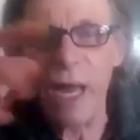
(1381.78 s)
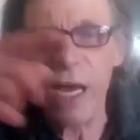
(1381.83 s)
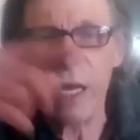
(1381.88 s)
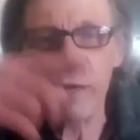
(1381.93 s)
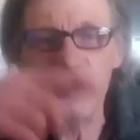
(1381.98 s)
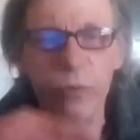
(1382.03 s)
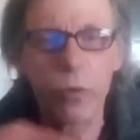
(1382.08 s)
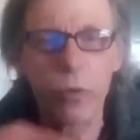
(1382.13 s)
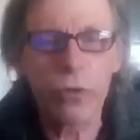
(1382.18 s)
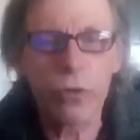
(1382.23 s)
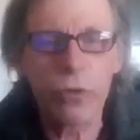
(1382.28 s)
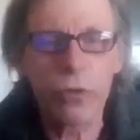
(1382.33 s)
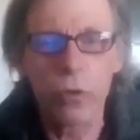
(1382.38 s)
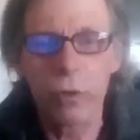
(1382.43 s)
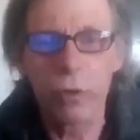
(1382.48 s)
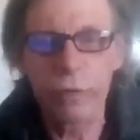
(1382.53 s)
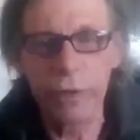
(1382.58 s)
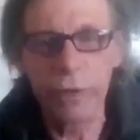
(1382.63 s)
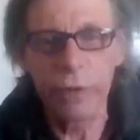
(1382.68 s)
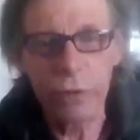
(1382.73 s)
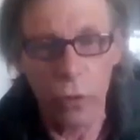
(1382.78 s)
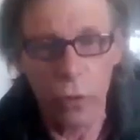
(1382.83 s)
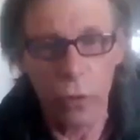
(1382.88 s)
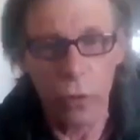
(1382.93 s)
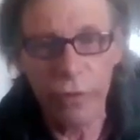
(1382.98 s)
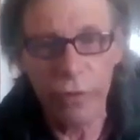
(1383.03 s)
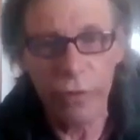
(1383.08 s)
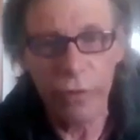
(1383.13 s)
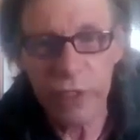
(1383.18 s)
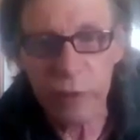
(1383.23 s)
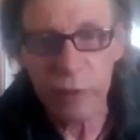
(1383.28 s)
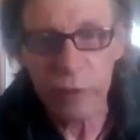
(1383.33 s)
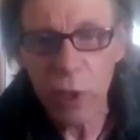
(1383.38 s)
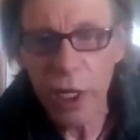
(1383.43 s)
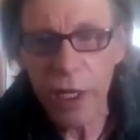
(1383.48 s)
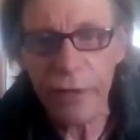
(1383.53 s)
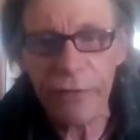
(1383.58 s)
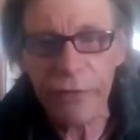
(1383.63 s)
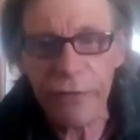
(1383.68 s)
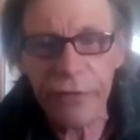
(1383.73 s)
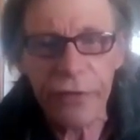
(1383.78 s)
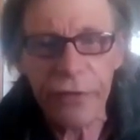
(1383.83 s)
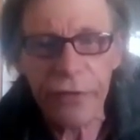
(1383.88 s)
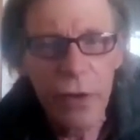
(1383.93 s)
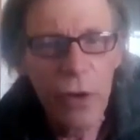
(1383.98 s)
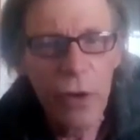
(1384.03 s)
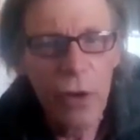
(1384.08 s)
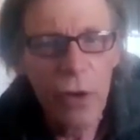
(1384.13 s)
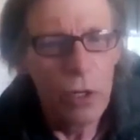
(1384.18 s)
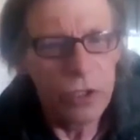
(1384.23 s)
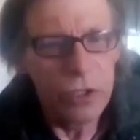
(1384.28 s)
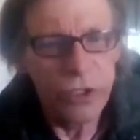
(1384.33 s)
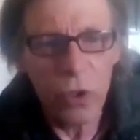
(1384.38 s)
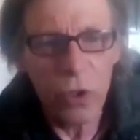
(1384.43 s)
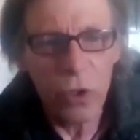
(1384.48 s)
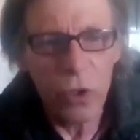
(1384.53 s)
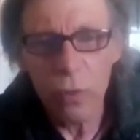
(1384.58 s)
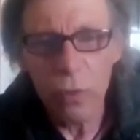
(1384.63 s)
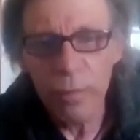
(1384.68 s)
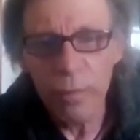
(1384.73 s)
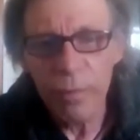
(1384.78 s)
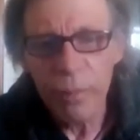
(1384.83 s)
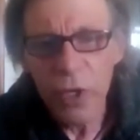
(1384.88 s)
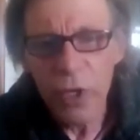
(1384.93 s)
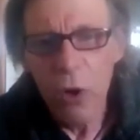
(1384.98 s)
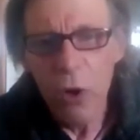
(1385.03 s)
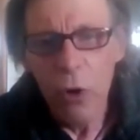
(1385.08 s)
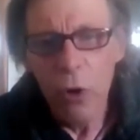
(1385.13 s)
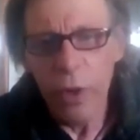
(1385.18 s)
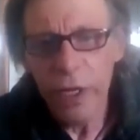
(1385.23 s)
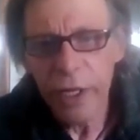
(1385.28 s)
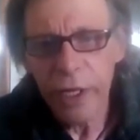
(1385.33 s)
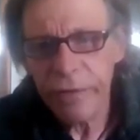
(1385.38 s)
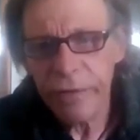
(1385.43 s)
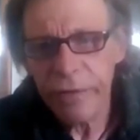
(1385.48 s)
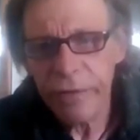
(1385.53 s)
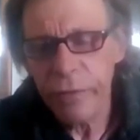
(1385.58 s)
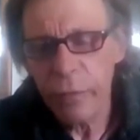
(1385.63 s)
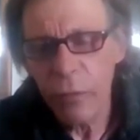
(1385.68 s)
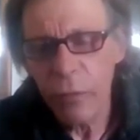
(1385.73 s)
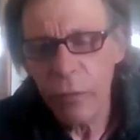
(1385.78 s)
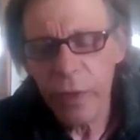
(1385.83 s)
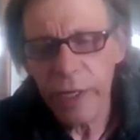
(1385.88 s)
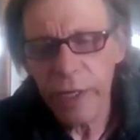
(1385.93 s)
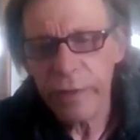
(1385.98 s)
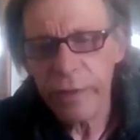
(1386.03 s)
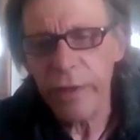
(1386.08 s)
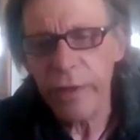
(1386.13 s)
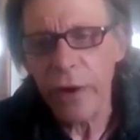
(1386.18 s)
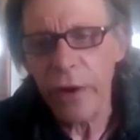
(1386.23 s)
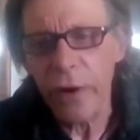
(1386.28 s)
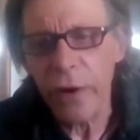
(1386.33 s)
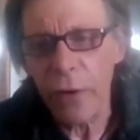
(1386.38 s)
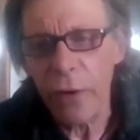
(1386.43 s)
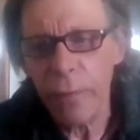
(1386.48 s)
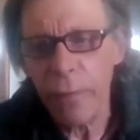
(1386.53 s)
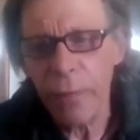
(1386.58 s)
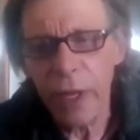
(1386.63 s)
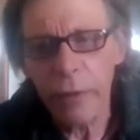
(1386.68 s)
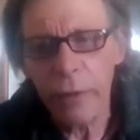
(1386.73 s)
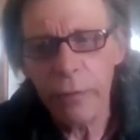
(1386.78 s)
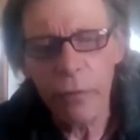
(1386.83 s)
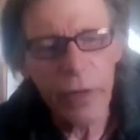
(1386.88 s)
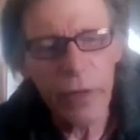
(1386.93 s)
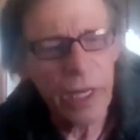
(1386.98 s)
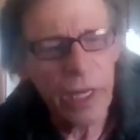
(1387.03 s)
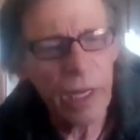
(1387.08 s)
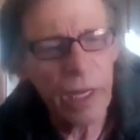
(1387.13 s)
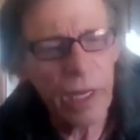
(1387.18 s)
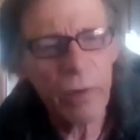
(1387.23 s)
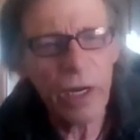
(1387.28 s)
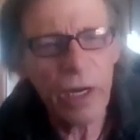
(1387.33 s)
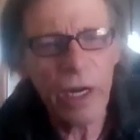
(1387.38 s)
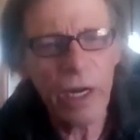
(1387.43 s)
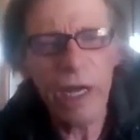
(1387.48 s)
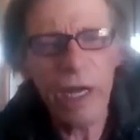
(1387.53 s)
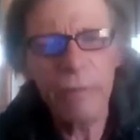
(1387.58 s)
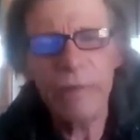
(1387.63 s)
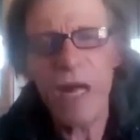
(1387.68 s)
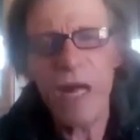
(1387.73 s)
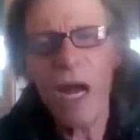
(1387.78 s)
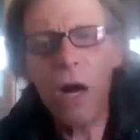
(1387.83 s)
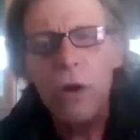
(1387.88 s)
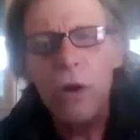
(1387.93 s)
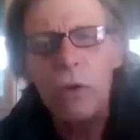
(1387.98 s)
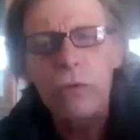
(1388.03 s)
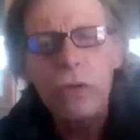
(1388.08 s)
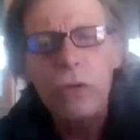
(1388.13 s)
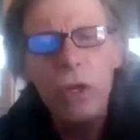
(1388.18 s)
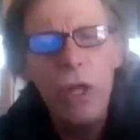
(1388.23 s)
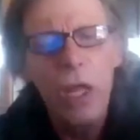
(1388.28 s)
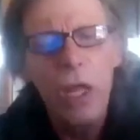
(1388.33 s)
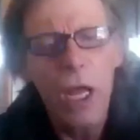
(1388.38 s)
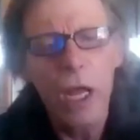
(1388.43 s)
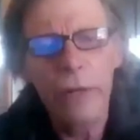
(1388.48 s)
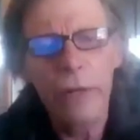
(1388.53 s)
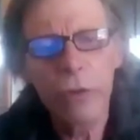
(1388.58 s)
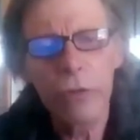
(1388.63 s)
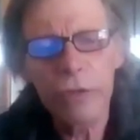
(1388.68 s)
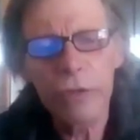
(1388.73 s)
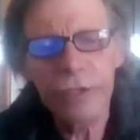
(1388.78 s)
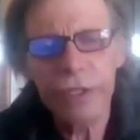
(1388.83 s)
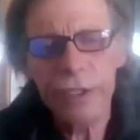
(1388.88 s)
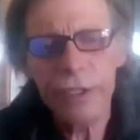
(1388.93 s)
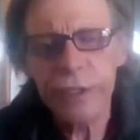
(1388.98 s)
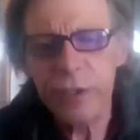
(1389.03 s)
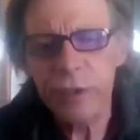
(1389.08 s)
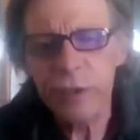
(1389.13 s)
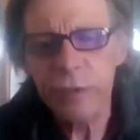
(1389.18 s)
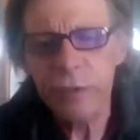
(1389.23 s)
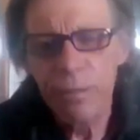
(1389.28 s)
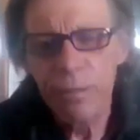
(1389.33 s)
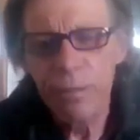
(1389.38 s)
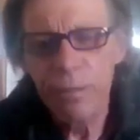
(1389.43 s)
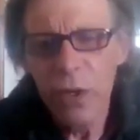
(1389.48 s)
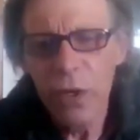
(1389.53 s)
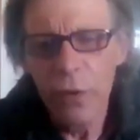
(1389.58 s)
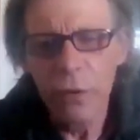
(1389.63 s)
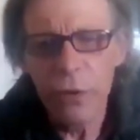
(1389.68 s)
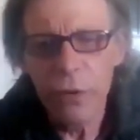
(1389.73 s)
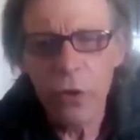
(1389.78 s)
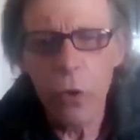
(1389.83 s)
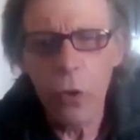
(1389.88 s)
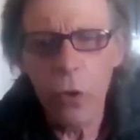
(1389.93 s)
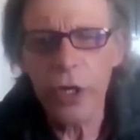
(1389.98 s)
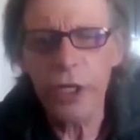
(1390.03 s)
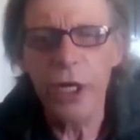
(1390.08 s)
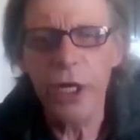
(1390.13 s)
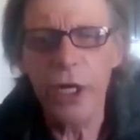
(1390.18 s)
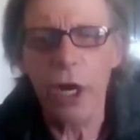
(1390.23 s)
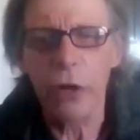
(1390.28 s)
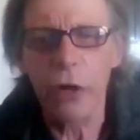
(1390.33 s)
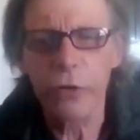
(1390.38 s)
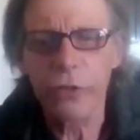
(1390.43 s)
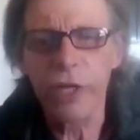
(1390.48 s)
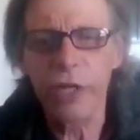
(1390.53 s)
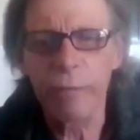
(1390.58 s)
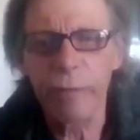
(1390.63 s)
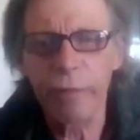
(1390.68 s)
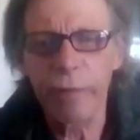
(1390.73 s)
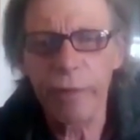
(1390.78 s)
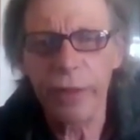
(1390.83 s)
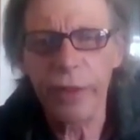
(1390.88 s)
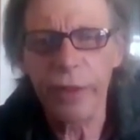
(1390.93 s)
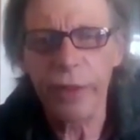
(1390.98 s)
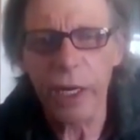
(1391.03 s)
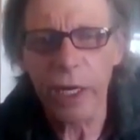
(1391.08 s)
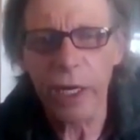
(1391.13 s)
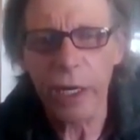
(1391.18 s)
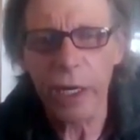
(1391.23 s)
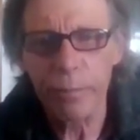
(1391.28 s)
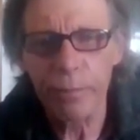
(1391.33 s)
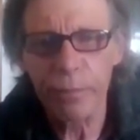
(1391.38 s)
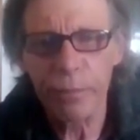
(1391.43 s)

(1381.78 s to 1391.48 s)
back and forth, going to this place. So we get there, and we came down, and there was this courtyard type of a thing,